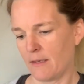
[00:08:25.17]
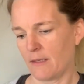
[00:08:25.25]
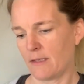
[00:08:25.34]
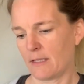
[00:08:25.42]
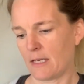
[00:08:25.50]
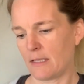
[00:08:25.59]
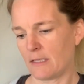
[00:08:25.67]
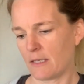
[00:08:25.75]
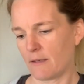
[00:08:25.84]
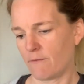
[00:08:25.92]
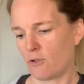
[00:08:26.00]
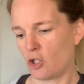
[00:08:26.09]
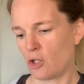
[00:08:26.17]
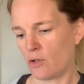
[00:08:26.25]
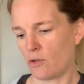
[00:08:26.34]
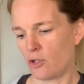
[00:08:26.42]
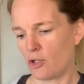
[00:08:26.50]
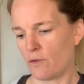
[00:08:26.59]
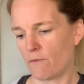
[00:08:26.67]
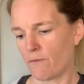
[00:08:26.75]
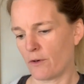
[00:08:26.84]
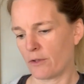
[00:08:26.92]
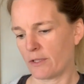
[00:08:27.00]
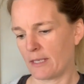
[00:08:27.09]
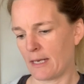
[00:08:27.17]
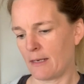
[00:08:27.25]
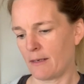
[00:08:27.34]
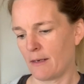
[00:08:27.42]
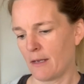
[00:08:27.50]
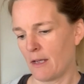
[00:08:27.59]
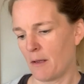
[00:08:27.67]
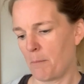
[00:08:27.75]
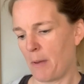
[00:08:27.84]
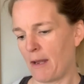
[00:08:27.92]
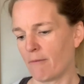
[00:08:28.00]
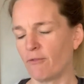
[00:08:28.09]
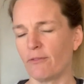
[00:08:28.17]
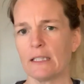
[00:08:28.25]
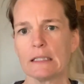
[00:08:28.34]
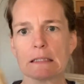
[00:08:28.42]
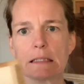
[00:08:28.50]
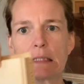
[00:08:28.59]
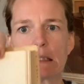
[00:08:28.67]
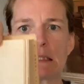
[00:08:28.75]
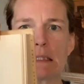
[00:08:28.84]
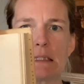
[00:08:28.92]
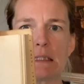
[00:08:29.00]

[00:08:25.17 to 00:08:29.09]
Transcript: The Saints of June. June 1st, St. Pamphilus.